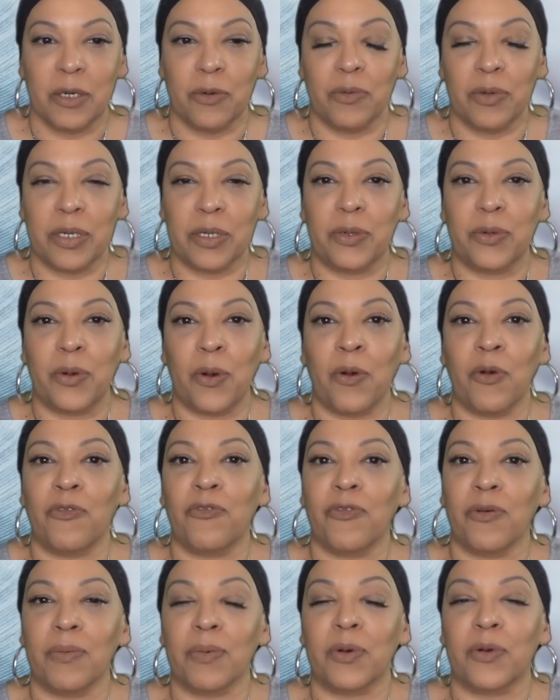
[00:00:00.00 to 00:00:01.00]
We go
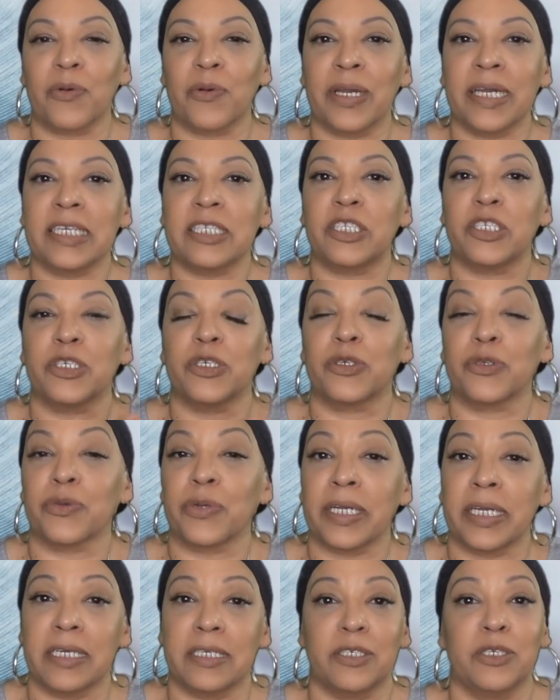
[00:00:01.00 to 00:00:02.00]
from grade to
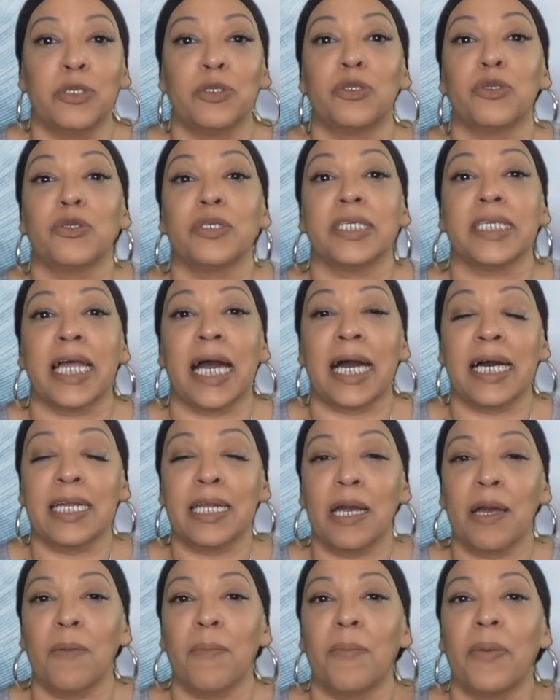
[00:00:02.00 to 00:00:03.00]
grade. You do not
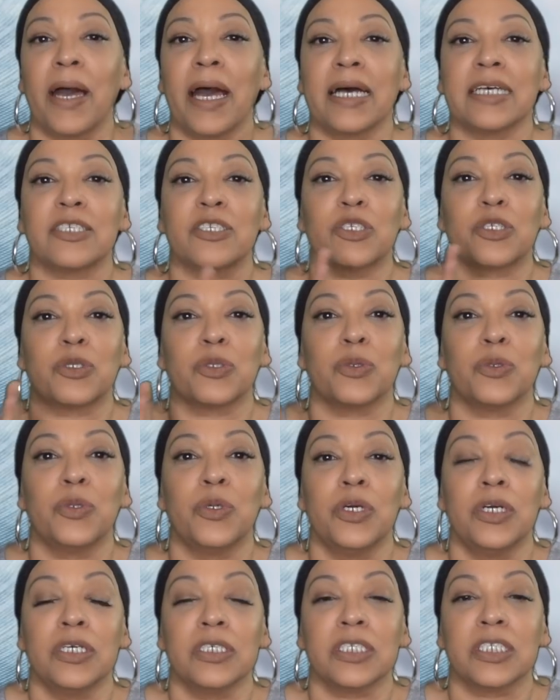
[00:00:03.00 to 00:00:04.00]
pass to
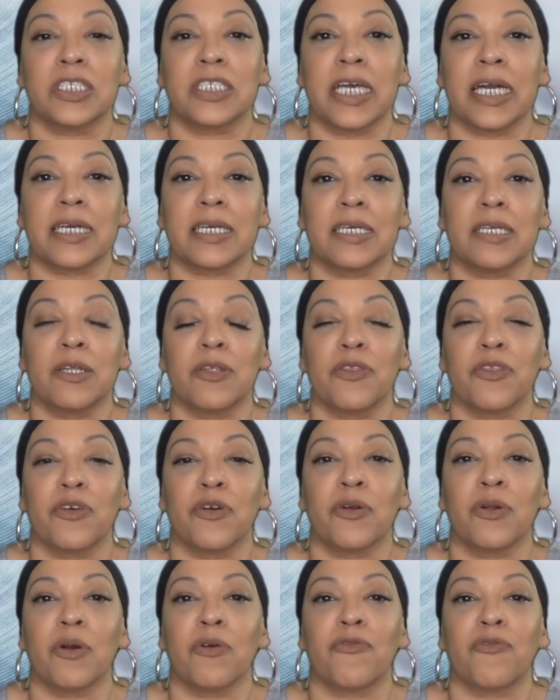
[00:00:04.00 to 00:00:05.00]
second,
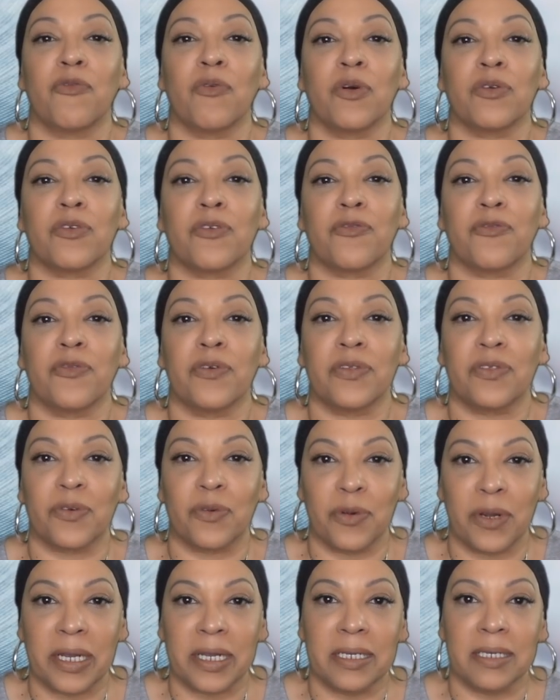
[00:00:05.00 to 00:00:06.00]
third, or fourth, or fifth
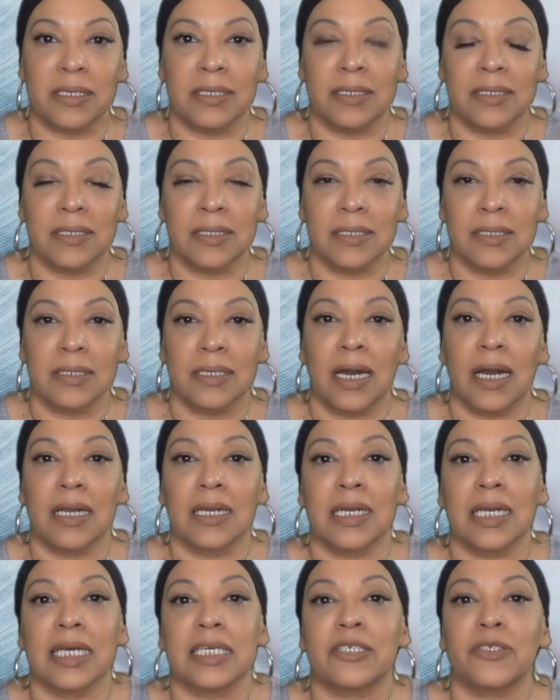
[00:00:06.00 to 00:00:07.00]
grade
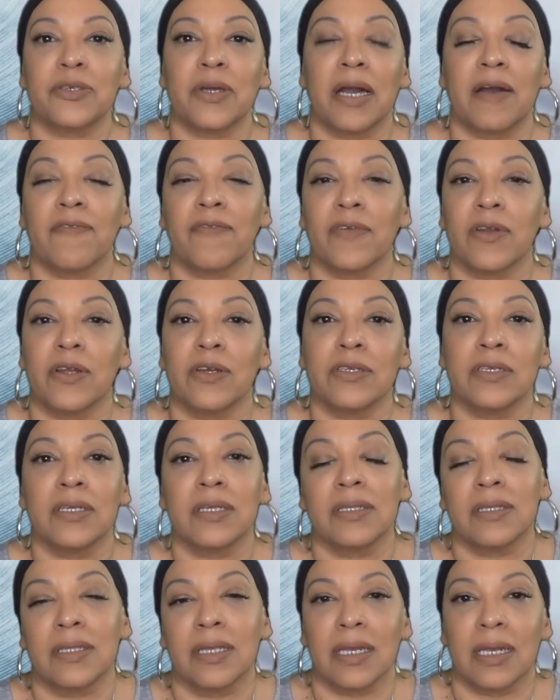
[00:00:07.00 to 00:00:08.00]
unless you have learned
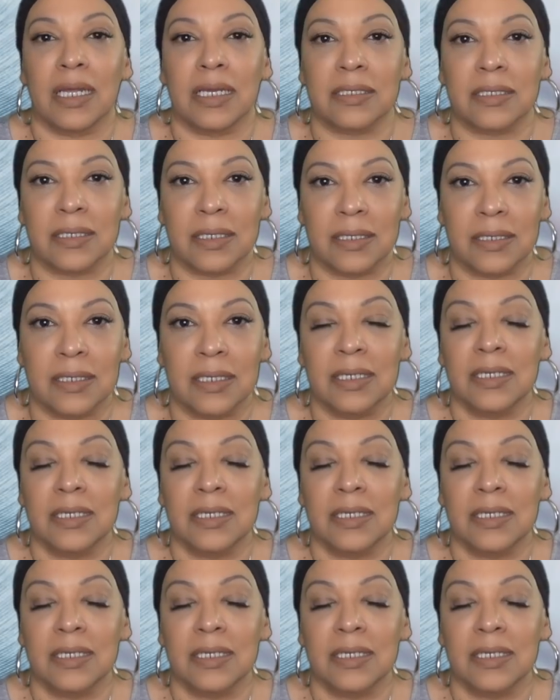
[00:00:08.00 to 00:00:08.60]
the lesson.